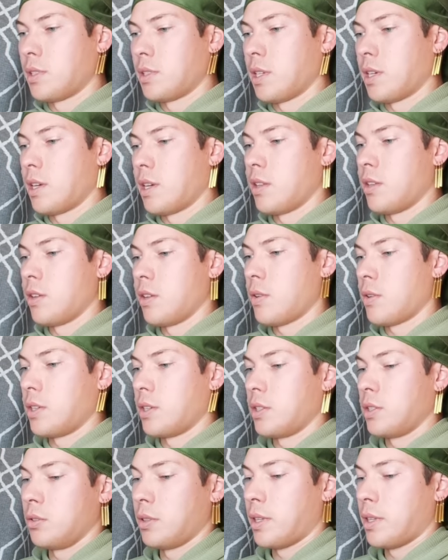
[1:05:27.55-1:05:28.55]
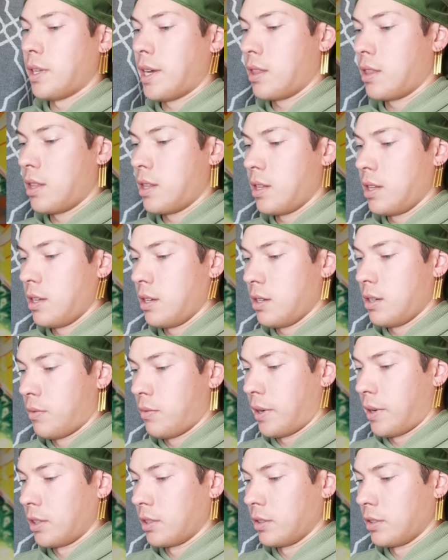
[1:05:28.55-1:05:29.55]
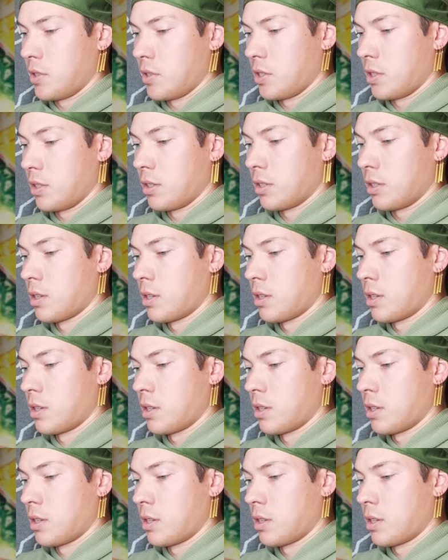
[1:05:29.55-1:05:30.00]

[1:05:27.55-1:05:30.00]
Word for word: I will say though, I do like the uh, regular version.